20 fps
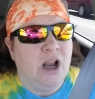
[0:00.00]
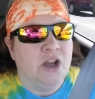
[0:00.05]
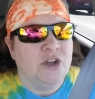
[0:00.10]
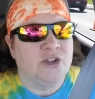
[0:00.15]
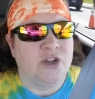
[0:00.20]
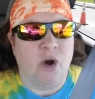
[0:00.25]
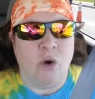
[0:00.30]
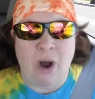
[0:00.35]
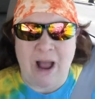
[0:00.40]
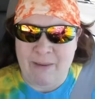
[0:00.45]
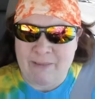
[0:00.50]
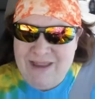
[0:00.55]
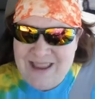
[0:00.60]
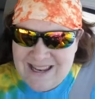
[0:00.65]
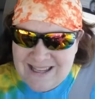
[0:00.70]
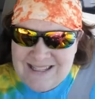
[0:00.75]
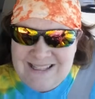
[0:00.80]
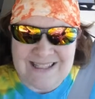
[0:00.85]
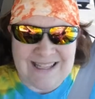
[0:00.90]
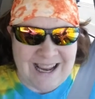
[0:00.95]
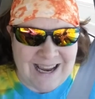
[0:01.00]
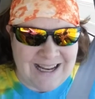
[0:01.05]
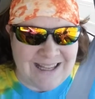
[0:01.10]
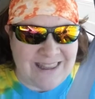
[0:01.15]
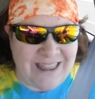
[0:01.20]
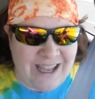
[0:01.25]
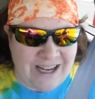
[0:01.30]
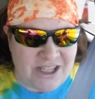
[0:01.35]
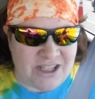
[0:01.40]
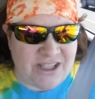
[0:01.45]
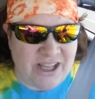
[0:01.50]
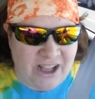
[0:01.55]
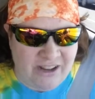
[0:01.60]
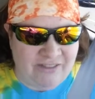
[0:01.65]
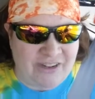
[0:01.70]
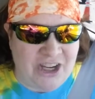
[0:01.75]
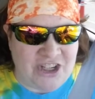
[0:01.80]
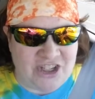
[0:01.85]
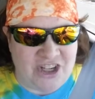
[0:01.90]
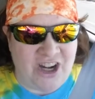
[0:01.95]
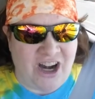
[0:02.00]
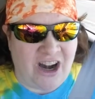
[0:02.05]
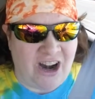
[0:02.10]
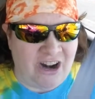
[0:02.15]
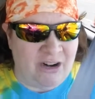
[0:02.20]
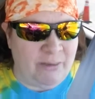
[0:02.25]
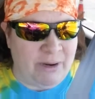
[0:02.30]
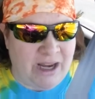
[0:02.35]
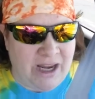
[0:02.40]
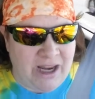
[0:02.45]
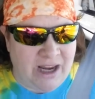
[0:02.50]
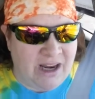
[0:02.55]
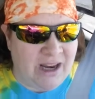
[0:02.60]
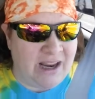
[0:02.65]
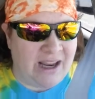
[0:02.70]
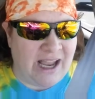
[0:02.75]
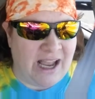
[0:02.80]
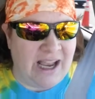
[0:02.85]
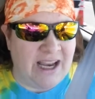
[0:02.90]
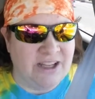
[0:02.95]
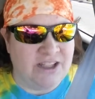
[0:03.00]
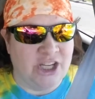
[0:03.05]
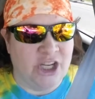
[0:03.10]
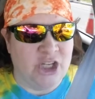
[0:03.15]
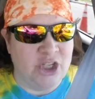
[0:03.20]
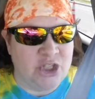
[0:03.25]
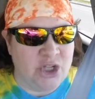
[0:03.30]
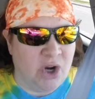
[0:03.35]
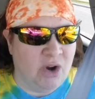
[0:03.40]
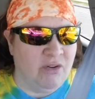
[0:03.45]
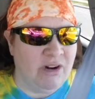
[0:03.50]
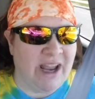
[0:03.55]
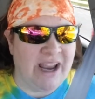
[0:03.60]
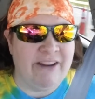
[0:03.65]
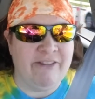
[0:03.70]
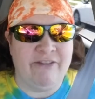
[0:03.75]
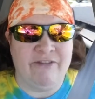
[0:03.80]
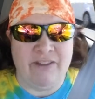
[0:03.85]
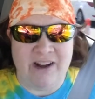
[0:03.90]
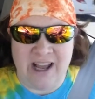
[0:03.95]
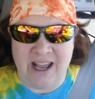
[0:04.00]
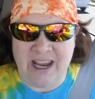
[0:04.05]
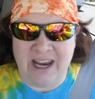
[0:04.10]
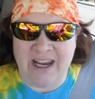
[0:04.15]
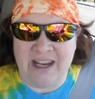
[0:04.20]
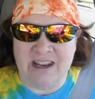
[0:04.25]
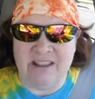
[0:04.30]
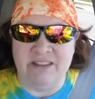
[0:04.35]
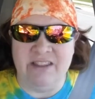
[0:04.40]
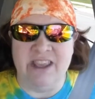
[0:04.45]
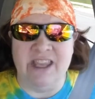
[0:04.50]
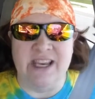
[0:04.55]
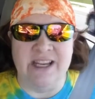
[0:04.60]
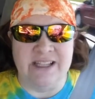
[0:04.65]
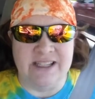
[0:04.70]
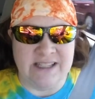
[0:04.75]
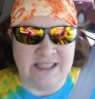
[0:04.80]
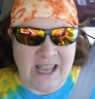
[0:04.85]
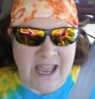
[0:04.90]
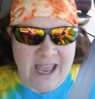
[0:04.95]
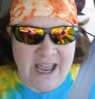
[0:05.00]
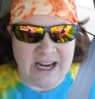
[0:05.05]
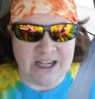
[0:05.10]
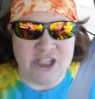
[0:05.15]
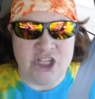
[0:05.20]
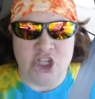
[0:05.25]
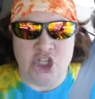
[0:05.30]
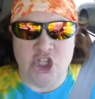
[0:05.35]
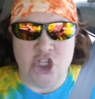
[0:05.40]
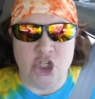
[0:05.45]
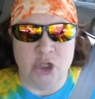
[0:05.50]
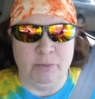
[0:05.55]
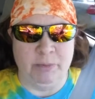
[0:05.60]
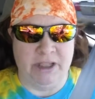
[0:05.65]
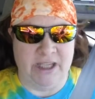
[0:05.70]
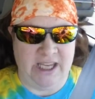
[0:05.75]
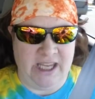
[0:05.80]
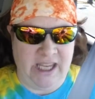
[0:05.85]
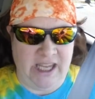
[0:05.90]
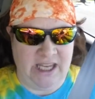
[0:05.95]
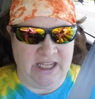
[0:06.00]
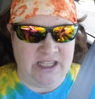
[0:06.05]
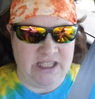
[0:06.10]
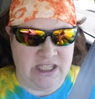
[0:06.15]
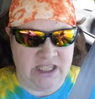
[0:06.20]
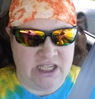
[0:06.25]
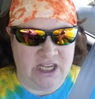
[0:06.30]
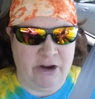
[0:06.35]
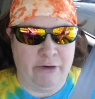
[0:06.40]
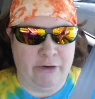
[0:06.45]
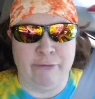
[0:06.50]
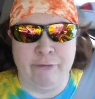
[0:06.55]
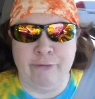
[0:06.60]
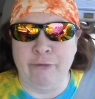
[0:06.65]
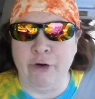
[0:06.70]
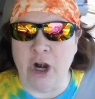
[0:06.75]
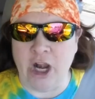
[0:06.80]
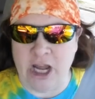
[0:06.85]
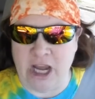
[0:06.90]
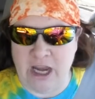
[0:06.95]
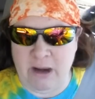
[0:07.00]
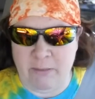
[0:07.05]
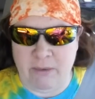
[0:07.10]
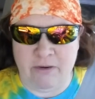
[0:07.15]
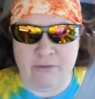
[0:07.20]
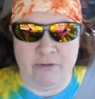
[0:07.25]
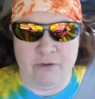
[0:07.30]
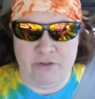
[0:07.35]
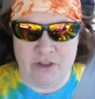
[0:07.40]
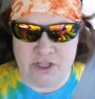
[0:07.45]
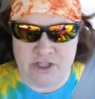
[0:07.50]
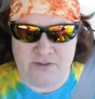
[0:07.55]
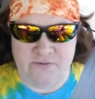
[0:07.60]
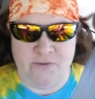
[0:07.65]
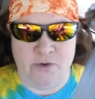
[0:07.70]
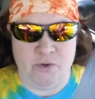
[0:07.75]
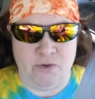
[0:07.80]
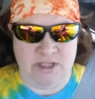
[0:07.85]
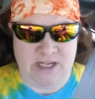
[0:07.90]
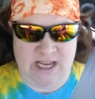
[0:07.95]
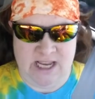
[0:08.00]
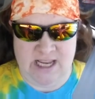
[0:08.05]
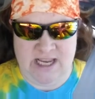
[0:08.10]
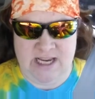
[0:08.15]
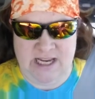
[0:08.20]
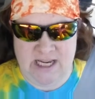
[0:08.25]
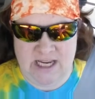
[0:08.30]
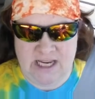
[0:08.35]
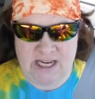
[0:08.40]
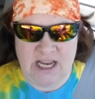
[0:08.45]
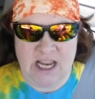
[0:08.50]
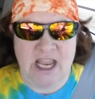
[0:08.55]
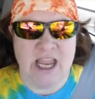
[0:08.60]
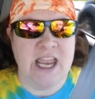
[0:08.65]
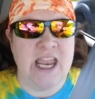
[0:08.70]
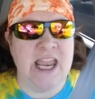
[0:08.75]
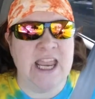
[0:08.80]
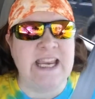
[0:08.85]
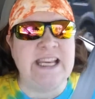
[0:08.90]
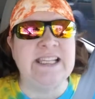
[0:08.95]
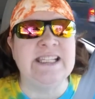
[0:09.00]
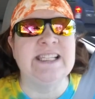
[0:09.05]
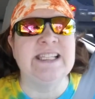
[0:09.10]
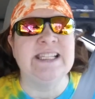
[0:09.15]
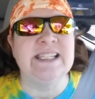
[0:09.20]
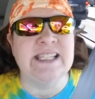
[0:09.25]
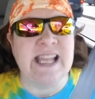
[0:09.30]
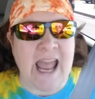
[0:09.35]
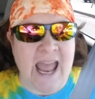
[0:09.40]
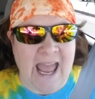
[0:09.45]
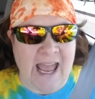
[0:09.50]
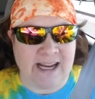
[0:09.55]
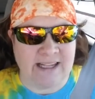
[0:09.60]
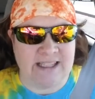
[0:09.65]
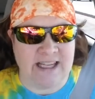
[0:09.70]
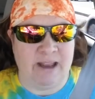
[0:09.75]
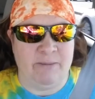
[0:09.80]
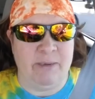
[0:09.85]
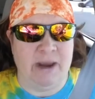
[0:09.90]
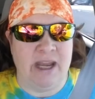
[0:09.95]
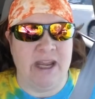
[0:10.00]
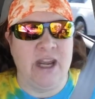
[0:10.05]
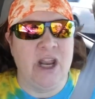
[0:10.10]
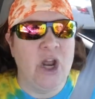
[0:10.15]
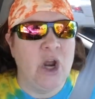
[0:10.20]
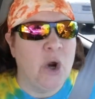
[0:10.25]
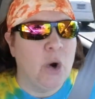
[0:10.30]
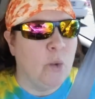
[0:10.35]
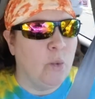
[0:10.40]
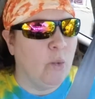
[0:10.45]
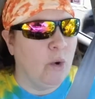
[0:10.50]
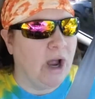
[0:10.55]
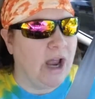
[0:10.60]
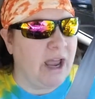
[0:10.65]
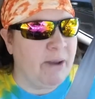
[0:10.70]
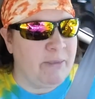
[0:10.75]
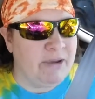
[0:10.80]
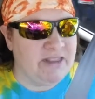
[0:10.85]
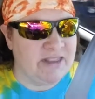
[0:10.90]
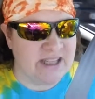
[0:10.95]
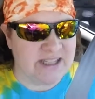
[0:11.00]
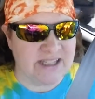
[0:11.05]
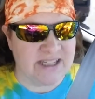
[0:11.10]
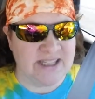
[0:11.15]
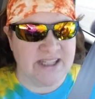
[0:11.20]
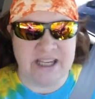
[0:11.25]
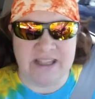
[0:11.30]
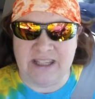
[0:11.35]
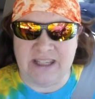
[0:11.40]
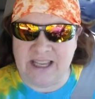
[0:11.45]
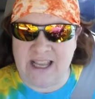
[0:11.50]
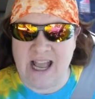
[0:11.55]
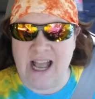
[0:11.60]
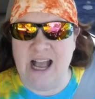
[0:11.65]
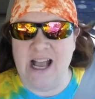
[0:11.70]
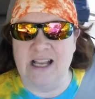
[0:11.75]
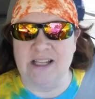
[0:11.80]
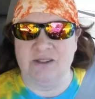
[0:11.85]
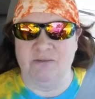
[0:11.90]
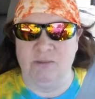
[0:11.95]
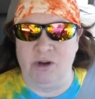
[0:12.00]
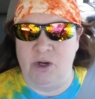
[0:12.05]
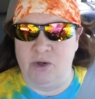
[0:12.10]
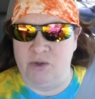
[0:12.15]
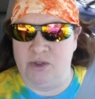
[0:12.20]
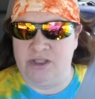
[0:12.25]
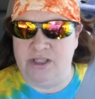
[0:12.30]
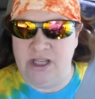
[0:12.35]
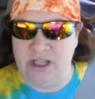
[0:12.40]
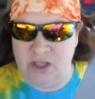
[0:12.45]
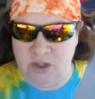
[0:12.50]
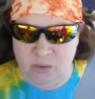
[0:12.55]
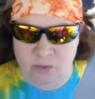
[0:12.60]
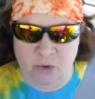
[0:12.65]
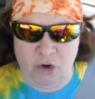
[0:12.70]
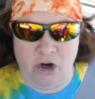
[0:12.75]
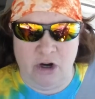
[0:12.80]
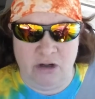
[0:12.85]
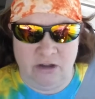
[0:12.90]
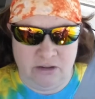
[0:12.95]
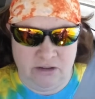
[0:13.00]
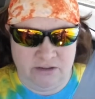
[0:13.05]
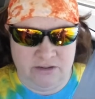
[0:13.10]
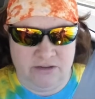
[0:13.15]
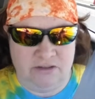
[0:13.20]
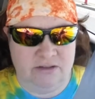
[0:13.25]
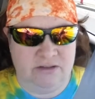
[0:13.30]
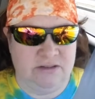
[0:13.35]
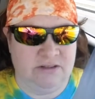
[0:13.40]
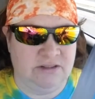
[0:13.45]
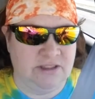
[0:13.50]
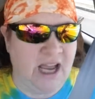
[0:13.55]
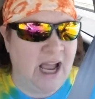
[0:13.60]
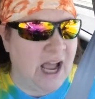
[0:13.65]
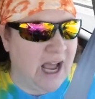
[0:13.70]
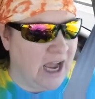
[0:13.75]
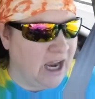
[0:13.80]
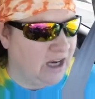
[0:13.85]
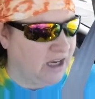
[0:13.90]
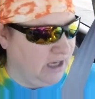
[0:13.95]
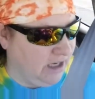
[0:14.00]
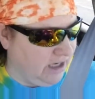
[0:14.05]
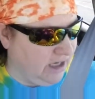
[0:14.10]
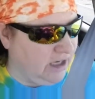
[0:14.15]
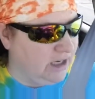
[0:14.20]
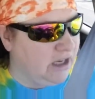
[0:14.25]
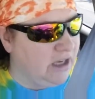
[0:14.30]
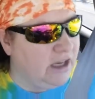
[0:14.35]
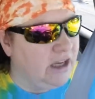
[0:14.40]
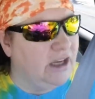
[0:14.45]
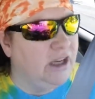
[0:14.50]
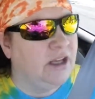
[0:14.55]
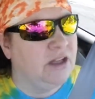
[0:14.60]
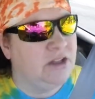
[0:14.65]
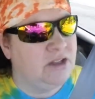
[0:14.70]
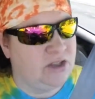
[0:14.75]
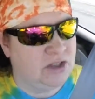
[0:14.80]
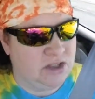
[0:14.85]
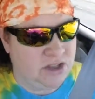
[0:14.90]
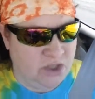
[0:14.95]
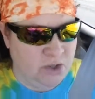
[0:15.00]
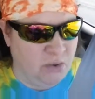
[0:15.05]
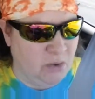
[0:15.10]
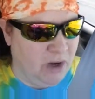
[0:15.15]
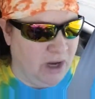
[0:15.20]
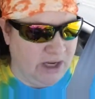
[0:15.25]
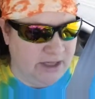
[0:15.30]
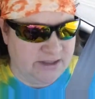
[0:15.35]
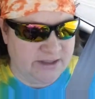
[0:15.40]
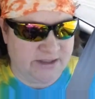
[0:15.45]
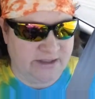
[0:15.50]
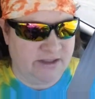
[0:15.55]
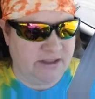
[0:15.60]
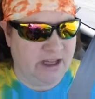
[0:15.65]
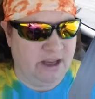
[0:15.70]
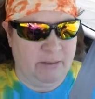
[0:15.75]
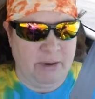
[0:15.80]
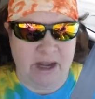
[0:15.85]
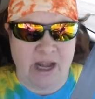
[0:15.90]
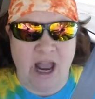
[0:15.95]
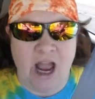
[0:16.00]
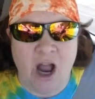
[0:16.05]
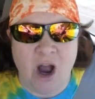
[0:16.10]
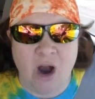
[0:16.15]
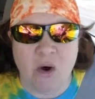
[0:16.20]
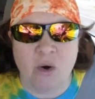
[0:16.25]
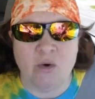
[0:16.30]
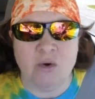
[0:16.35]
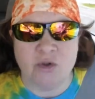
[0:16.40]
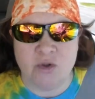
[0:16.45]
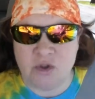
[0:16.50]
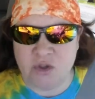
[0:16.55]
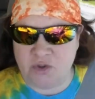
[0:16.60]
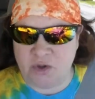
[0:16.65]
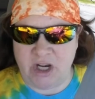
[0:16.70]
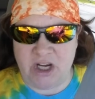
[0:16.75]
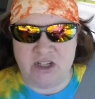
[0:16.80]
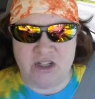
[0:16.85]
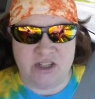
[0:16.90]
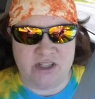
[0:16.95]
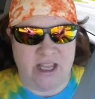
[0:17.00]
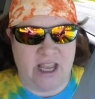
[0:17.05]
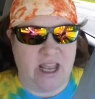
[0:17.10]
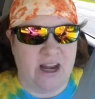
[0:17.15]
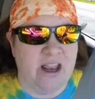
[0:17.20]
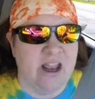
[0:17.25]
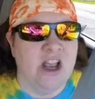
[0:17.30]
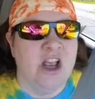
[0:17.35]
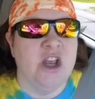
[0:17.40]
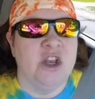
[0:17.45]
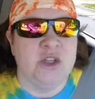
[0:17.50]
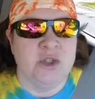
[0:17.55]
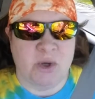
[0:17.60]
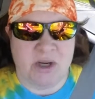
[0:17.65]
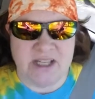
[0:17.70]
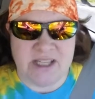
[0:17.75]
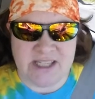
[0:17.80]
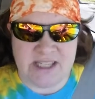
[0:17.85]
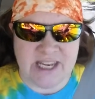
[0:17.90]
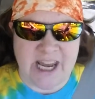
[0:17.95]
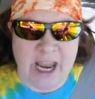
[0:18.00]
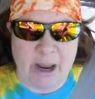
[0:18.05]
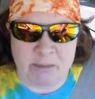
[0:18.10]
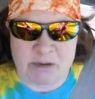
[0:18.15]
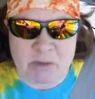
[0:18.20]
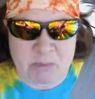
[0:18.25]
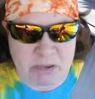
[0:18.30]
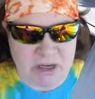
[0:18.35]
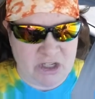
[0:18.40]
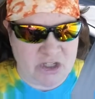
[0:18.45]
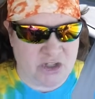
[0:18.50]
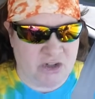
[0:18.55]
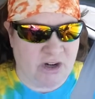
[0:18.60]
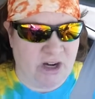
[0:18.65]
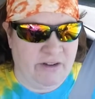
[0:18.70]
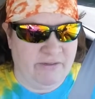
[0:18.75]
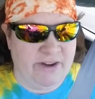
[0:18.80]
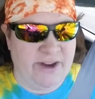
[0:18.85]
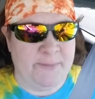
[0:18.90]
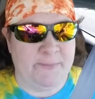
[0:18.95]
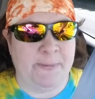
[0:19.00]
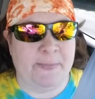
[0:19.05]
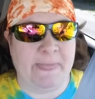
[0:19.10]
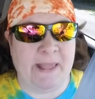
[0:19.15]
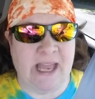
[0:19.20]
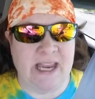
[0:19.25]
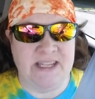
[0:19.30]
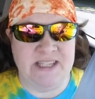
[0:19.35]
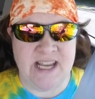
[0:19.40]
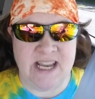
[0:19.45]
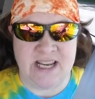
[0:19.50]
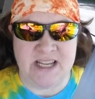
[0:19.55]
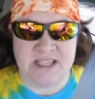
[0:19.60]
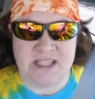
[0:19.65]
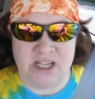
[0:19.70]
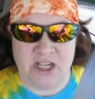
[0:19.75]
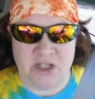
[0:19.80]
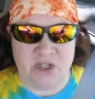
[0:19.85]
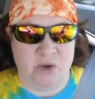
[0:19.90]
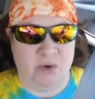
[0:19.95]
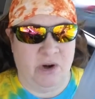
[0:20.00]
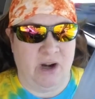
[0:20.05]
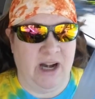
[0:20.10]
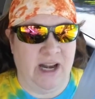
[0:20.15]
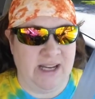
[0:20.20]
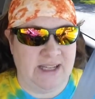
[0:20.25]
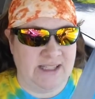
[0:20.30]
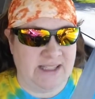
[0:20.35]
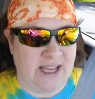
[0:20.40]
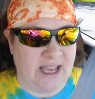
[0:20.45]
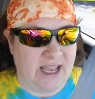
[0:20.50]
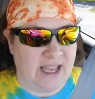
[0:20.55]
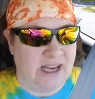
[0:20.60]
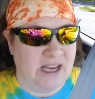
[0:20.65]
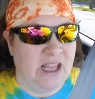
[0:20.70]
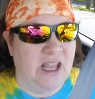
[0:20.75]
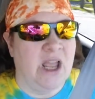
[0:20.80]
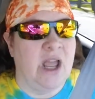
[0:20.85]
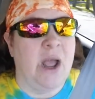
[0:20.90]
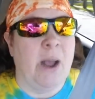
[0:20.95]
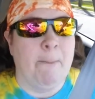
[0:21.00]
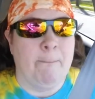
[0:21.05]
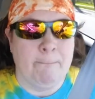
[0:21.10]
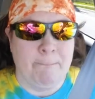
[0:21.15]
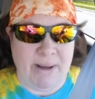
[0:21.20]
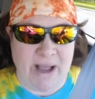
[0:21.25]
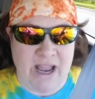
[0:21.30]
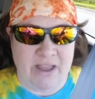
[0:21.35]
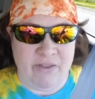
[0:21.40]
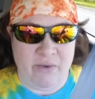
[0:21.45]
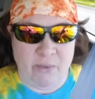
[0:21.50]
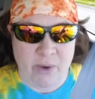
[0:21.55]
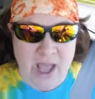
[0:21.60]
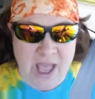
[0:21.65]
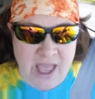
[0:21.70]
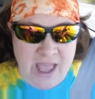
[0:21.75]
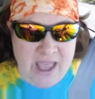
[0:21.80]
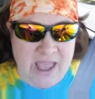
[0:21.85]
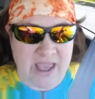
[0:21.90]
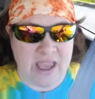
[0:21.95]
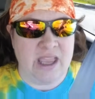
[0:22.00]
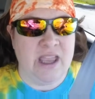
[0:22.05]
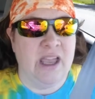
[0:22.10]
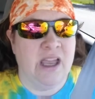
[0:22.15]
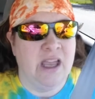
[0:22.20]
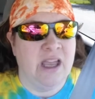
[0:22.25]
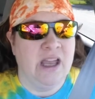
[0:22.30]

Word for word: So I'm inside that Salvation Army, guys, and don't I find the exact duplicate frame for this futon. Exact. I mean, what, I mean, this is like the cosmos in the world talking to us. I mean, how strange is that? So I snapped a picture of it. I texted it to her and I said, by the way,